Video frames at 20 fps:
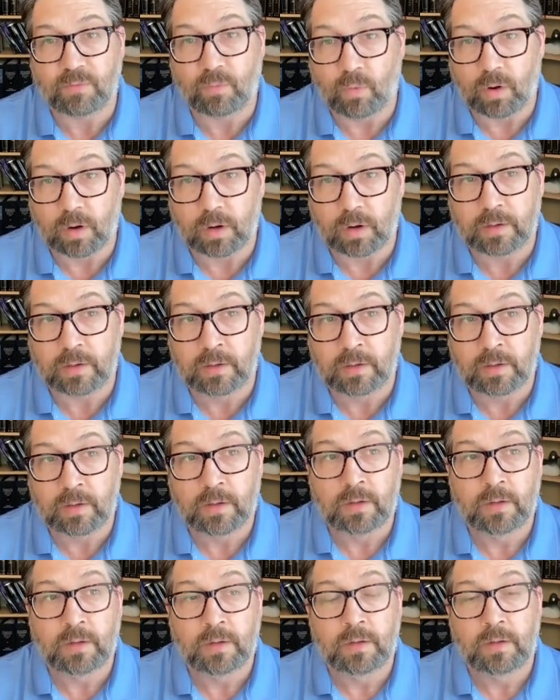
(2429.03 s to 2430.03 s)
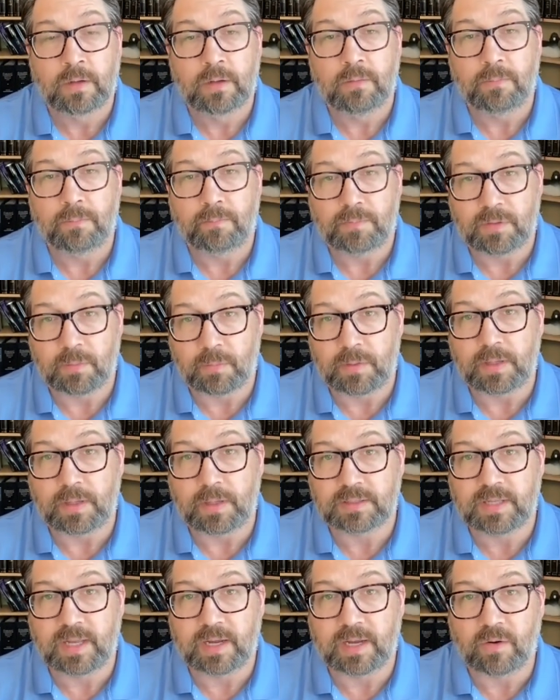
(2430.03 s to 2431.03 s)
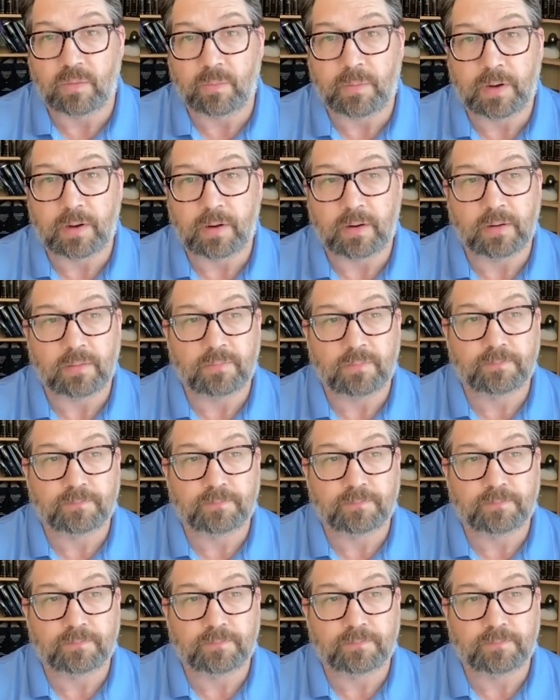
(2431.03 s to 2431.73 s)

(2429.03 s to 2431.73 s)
work to be a stay-at-home parent.